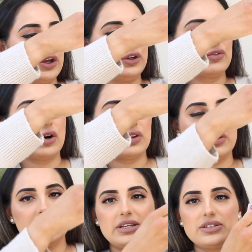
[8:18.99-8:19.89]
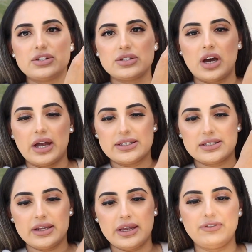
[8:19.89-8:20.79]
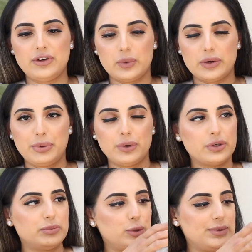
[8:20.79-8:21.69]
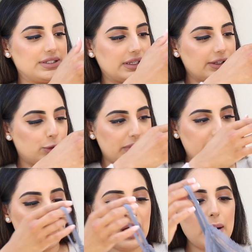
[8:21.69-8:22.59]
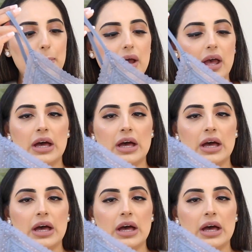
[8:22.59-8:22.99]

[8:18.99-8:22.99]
you've got these to tighten it if you want to pull your boobies a little bit up.